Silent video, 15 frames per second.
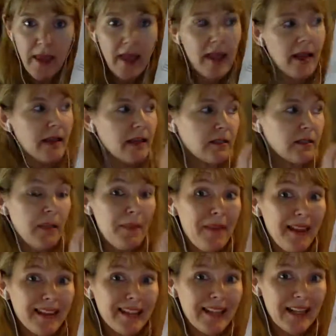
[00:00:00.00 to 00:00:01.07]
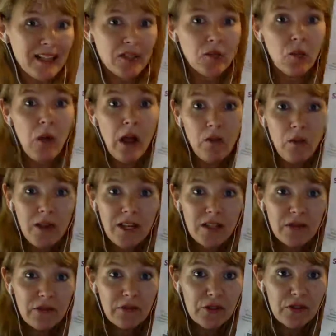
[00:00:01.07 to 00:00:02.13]
It typically takes 12 weeks
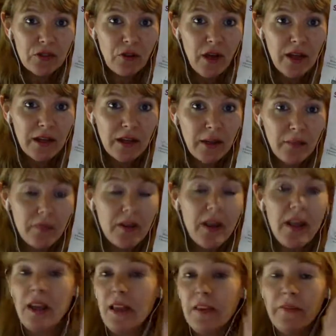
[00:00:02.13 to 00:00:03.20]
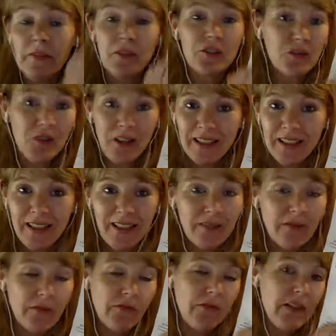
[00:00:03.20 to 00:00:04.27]
for first grade and up, if they're struggling
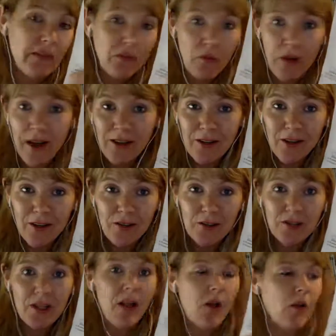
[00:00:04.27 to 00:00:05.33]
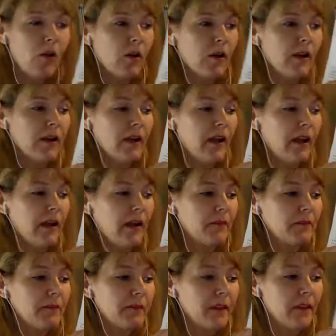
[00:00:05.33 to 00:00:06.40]
fifth graders or
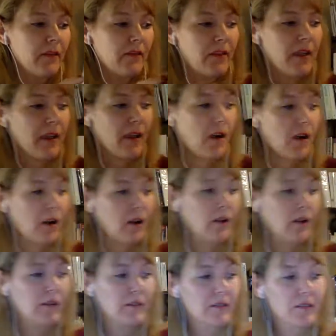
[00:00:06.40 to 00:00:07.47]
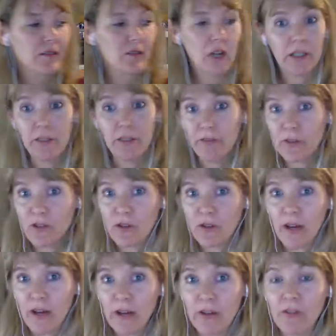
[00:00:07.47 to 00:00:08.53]
um, if they are struggling first
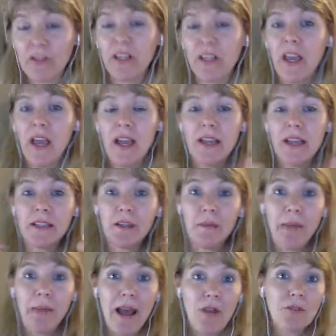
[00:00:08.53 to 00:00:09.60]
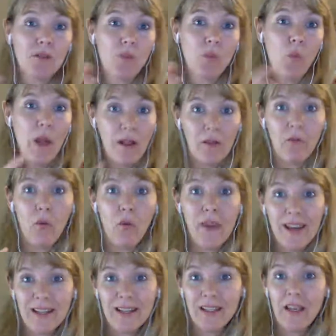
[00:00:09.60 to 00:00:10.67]
graders, it's about 12
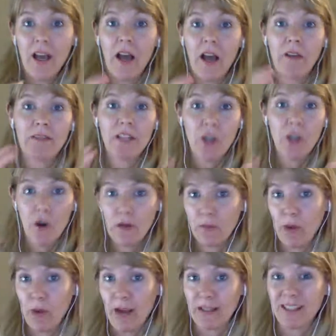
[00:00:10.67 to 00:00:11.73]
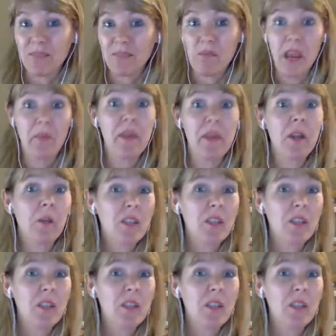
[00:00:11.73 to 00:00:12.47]
weeks of decoding practice. Maybe it'll be